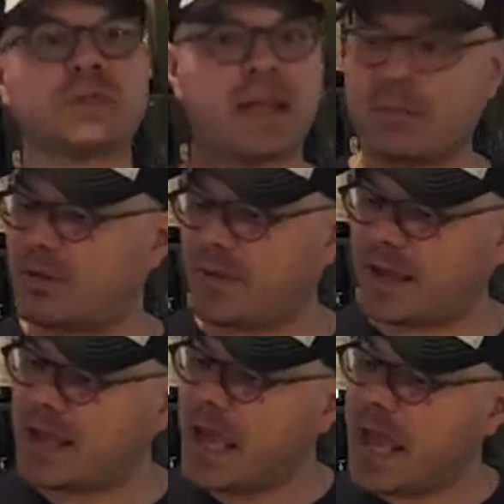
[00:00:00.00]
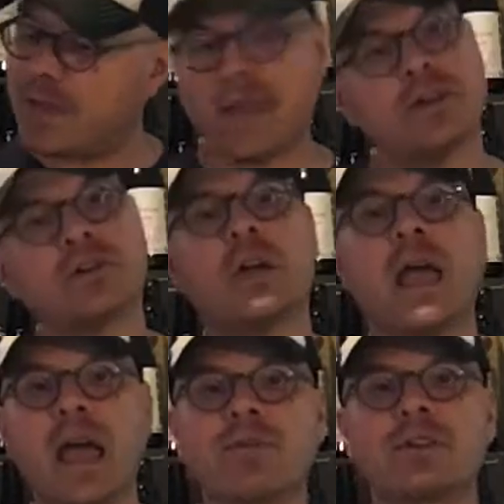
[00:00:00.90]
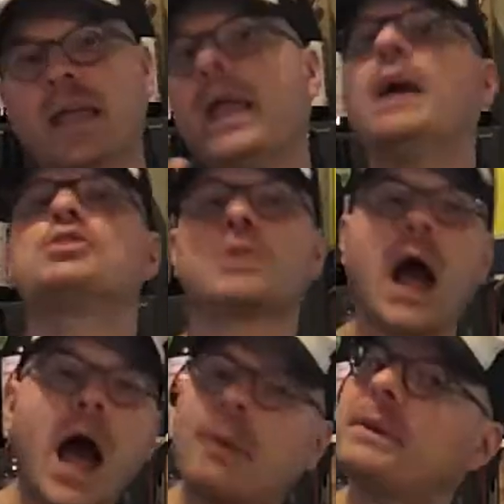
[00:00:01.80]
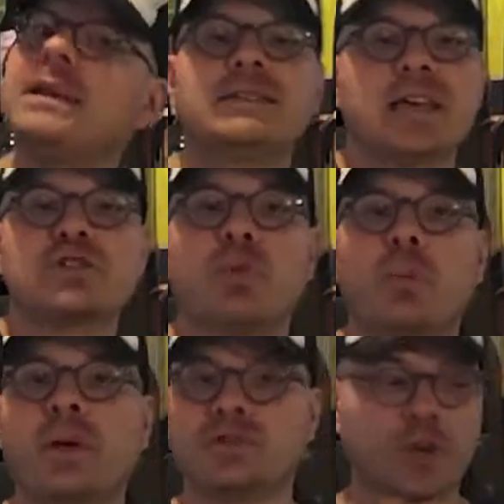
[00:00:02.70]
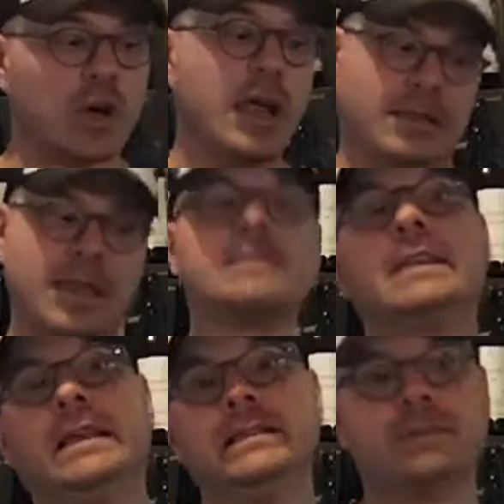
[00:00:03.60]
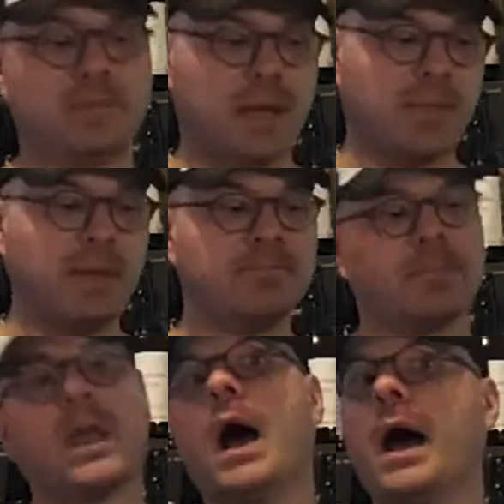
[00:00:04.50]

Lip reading: ABV, and then your everyday sort of hoppy, sessionable Pilsner. This is maybe a